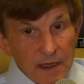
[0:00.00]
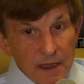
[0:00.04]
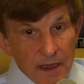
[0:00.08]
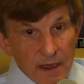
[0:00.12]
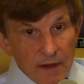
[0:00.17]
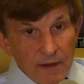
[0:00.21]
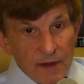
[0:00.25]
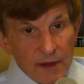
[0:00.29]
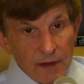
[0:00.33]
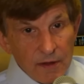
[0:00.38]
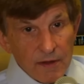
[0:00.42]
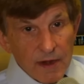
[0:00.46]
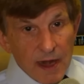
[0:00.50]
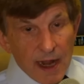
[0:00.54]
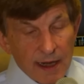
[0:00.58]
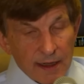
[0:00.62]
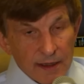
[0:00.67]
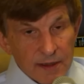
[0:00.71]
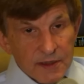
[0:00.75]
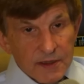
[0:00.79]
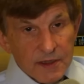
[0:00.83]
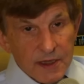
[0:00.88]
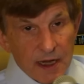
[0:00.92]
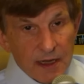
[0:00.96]
in the
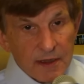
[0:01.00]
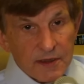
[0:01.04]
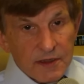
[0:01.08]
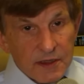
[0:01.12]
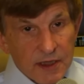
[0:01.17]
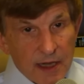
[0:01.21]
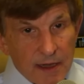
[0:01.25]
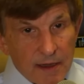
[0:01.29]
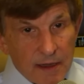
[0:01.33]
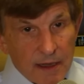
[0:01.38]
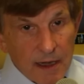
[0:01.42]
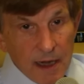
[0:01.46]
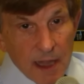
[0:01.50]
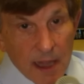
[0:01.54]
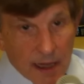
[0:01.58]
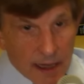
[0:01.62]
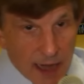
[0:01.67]
United States Senate.